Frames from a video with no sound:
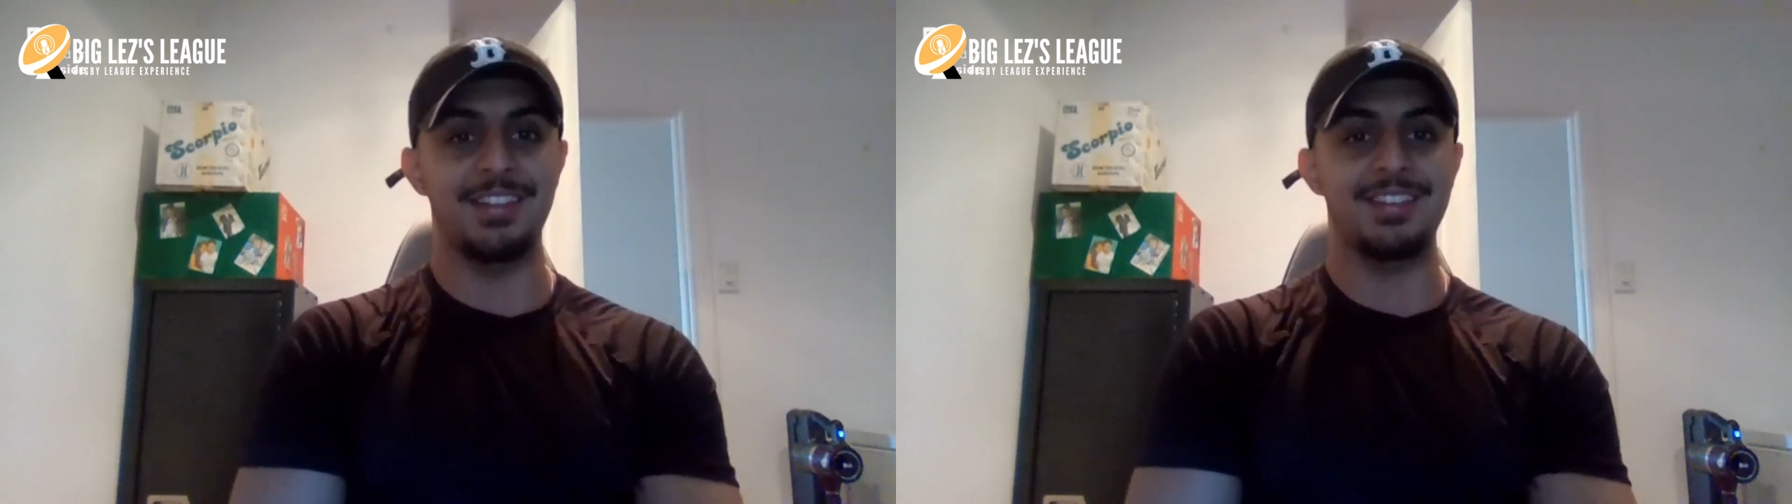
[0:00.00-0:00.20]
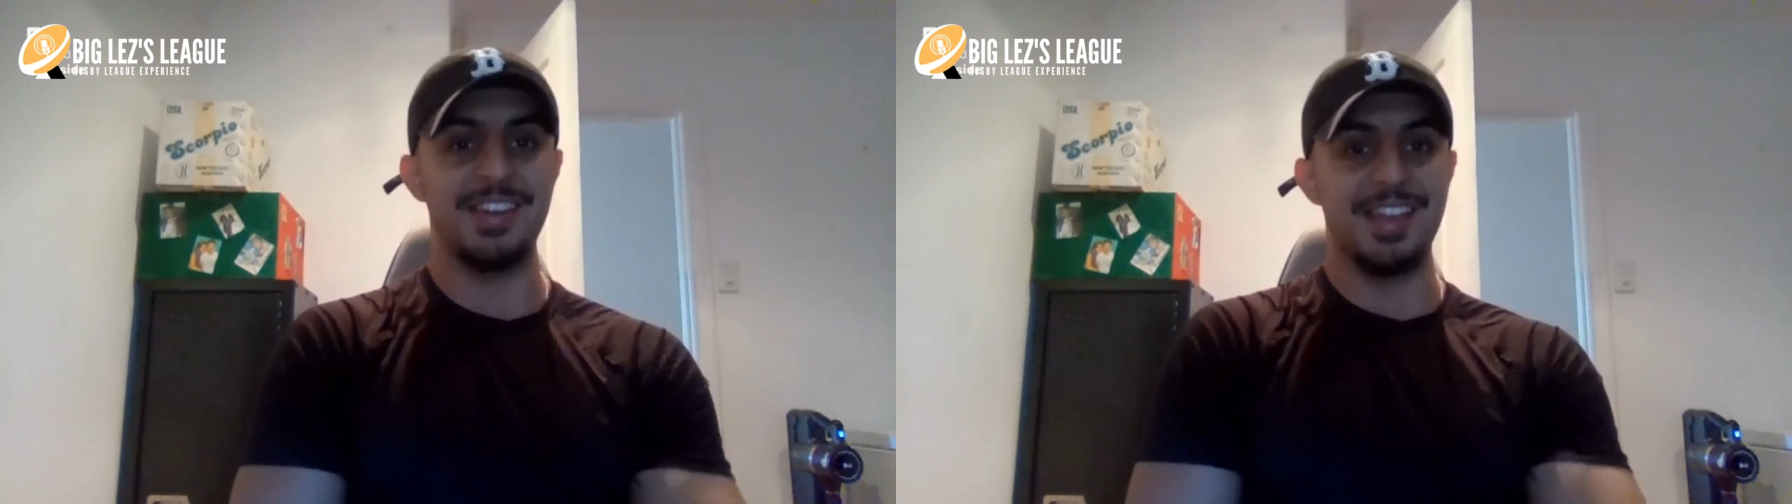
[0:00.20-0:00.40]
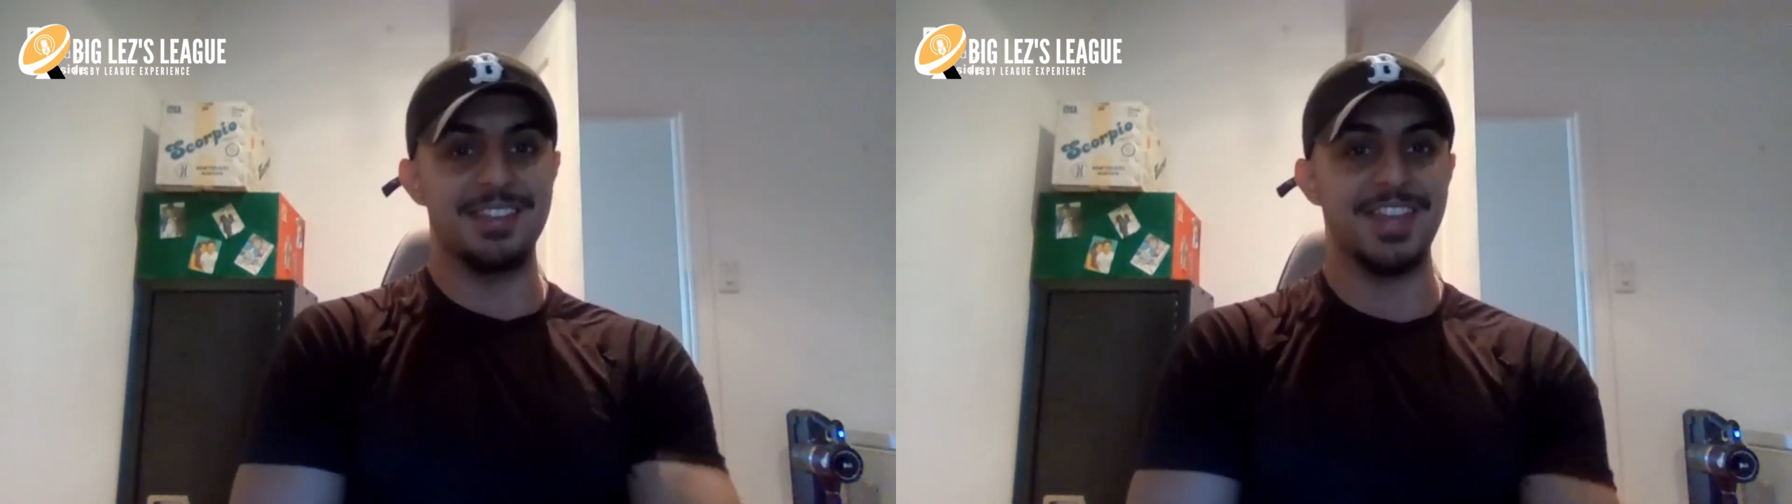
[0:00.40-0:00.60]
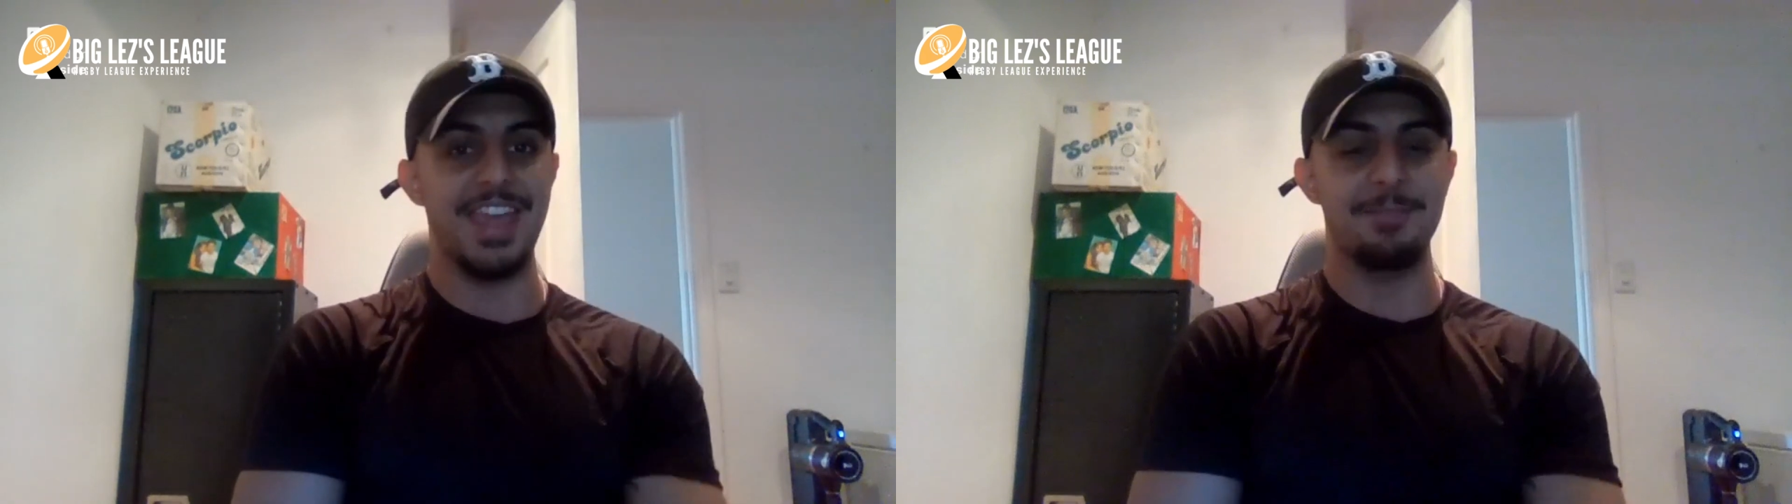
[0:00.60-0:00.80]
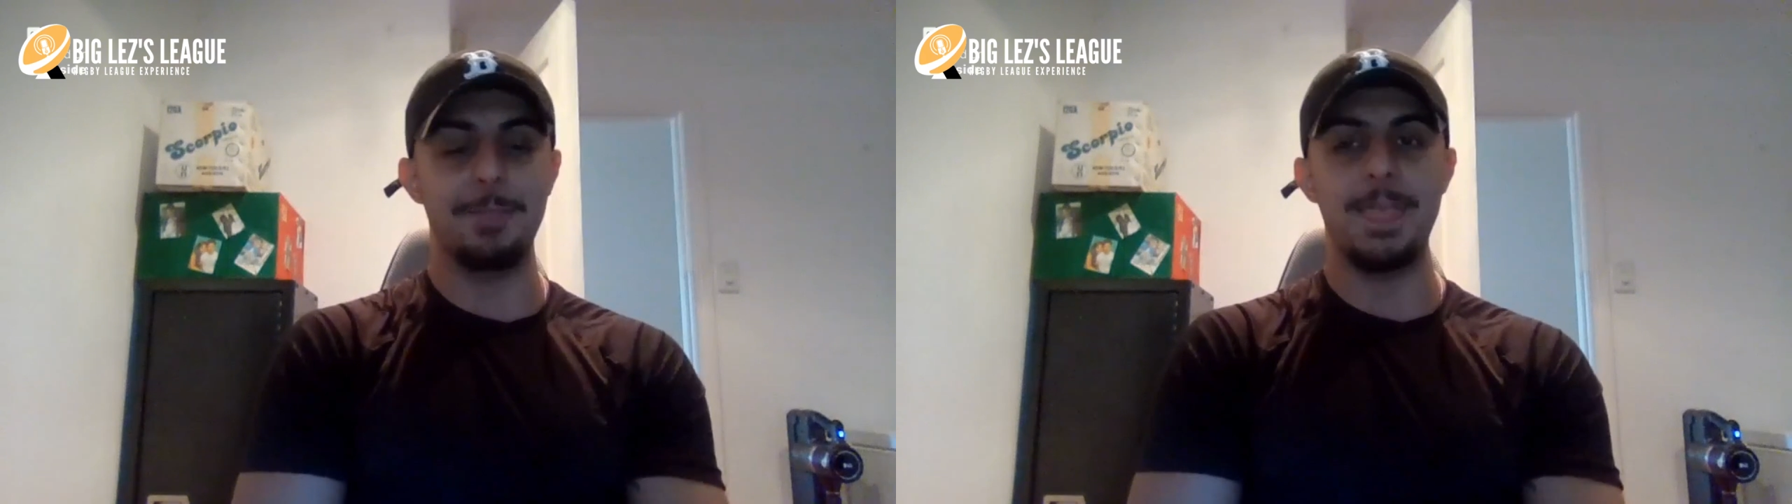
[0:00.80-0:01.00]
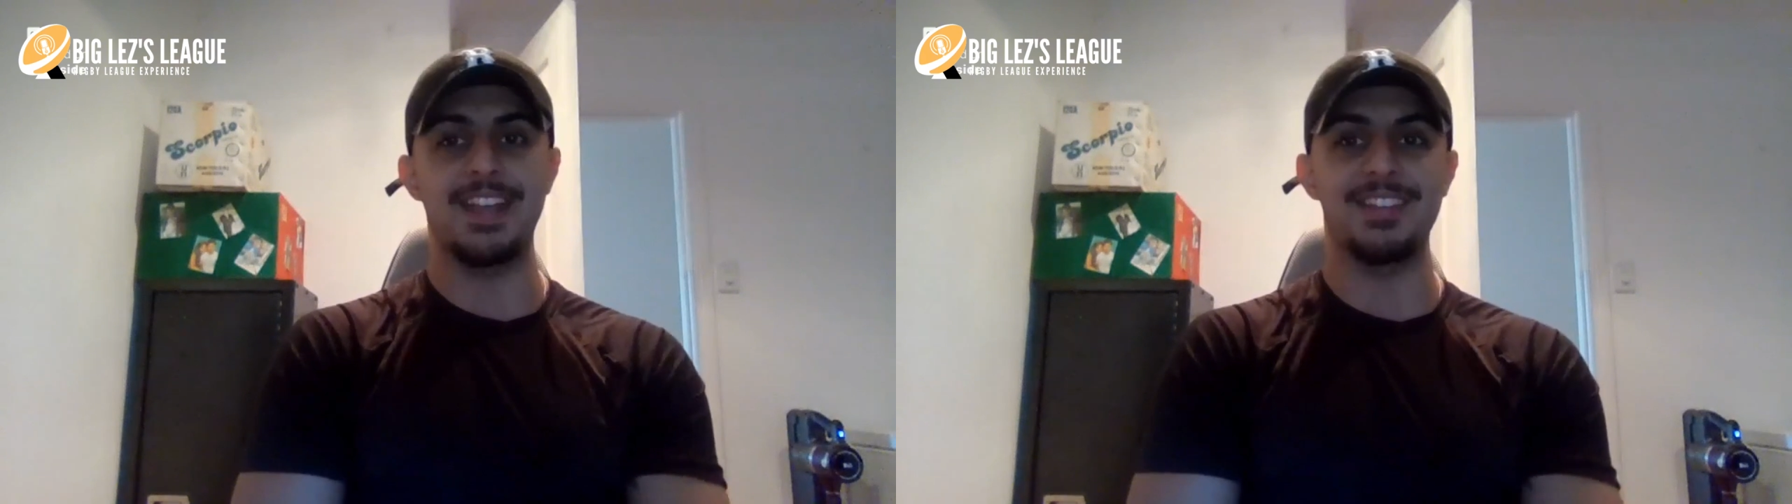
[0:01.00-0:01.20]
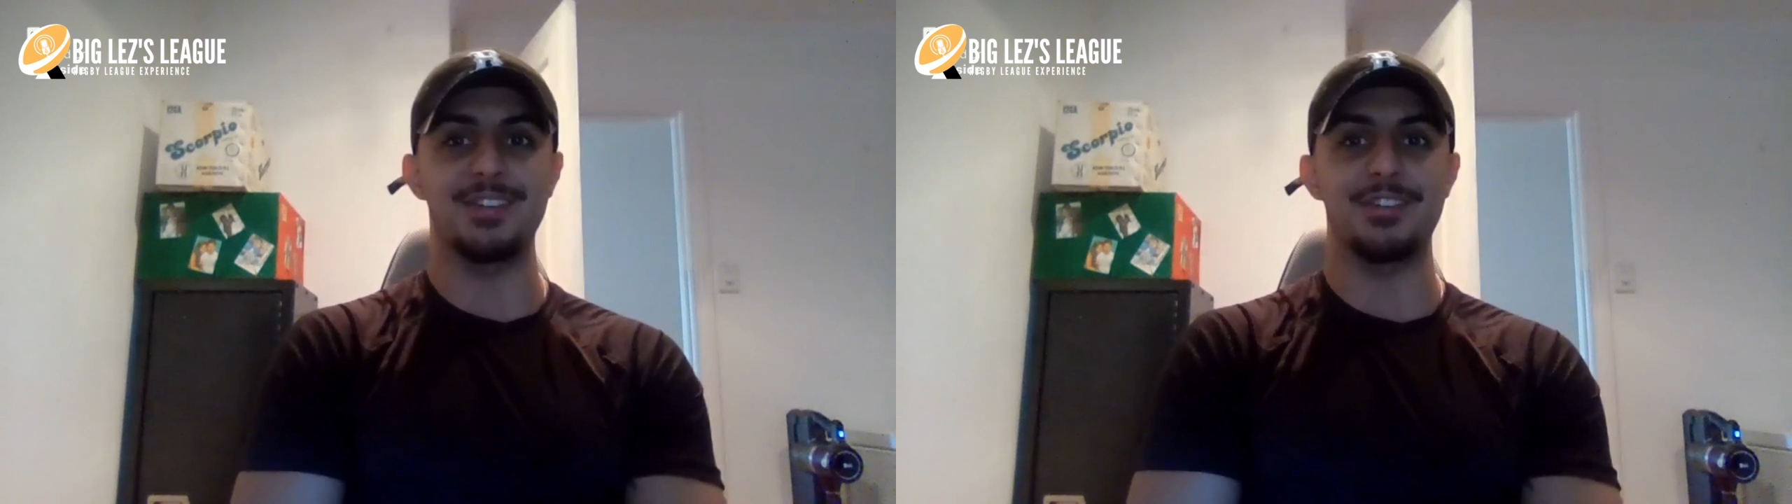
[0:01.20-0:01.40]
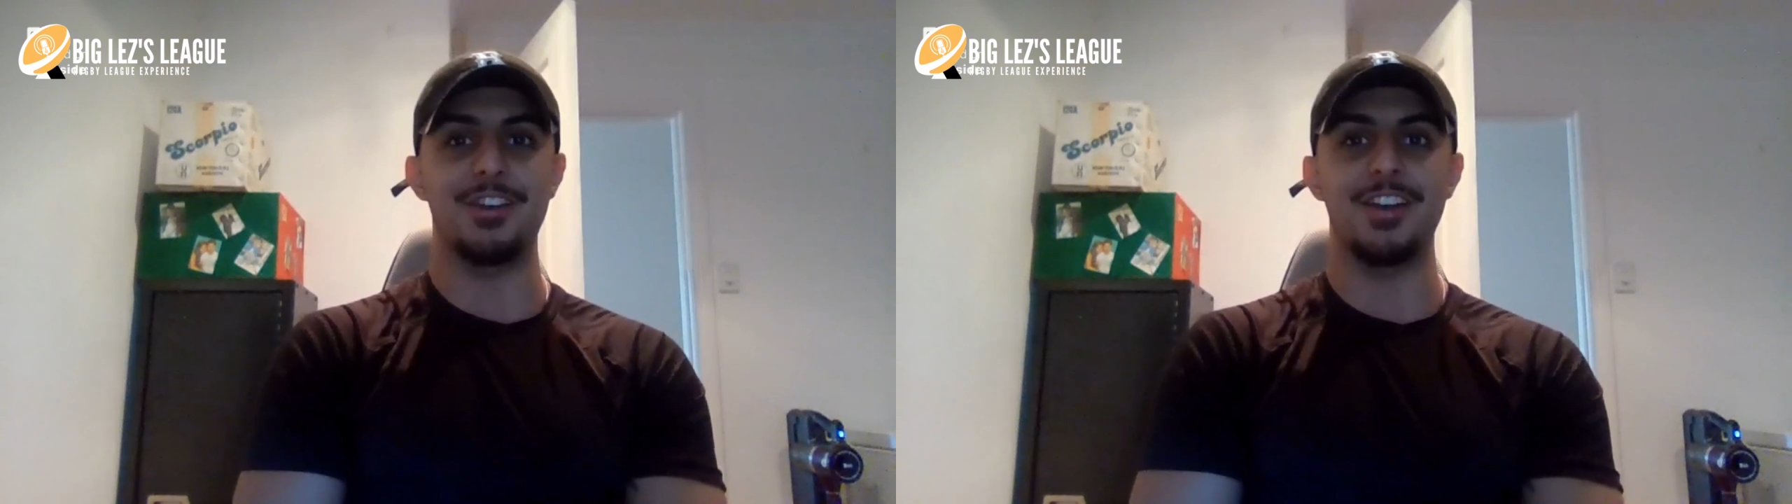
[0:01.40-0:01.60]
Sunday's game against the
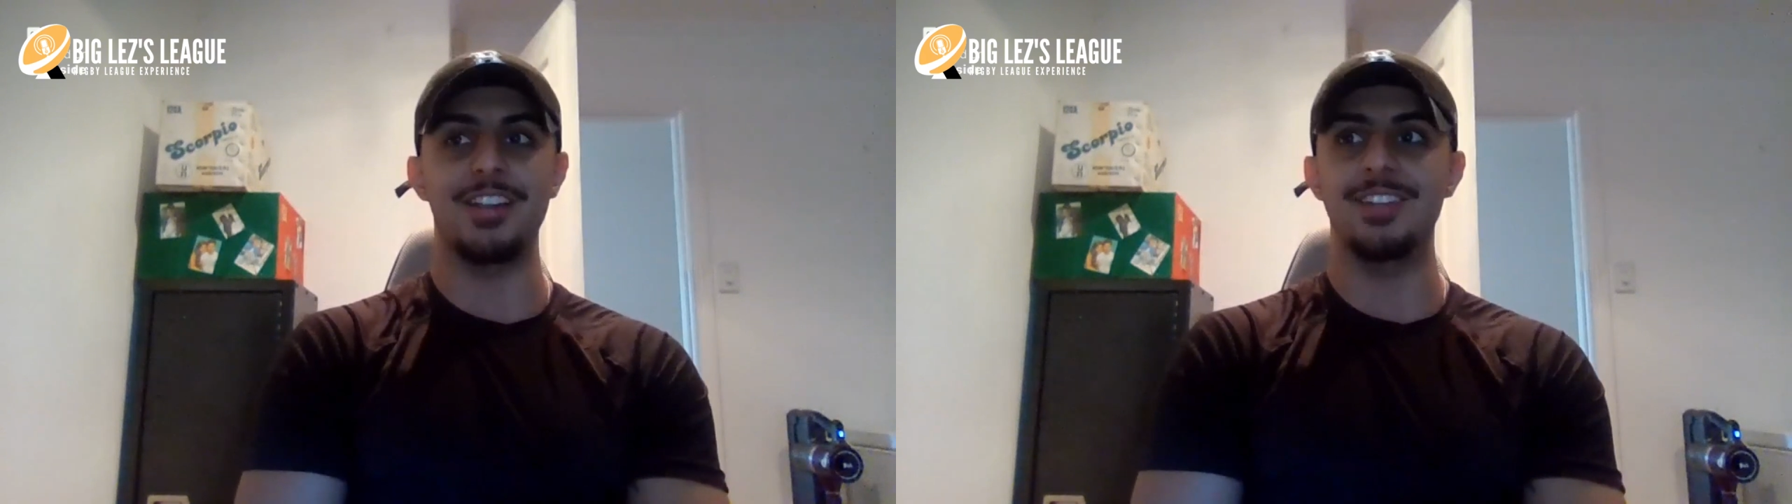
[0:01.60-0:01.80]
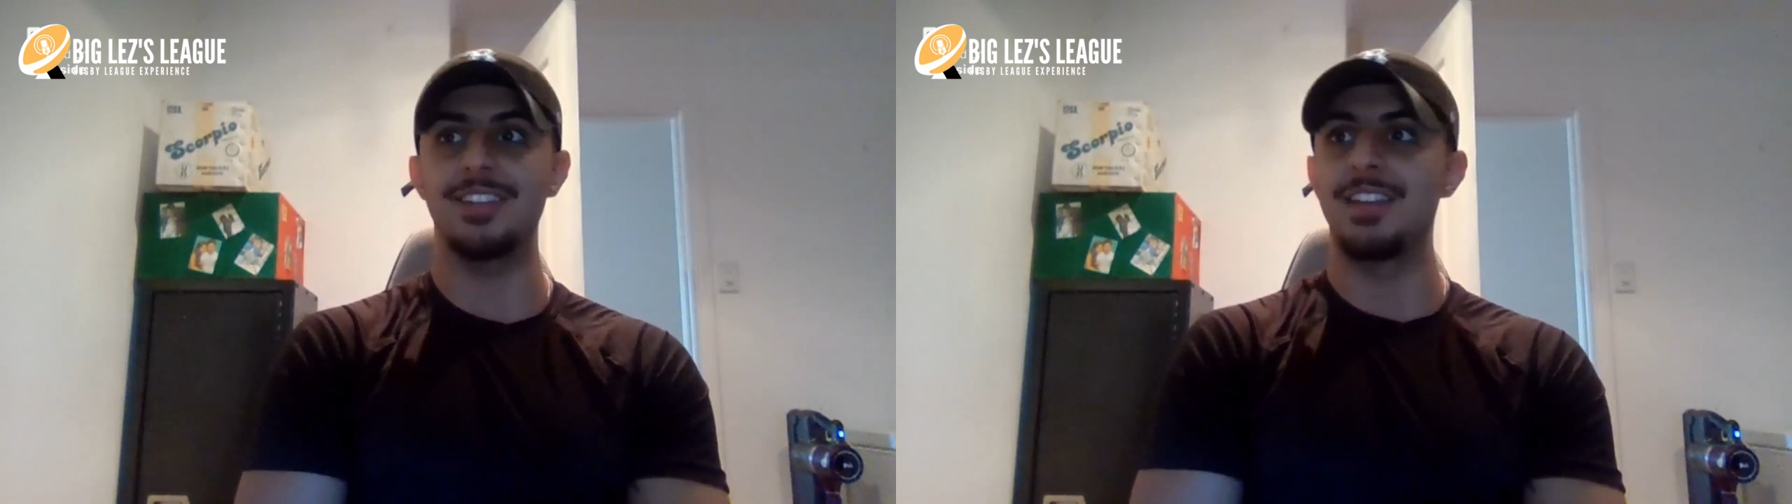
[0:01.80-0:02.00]
Titans.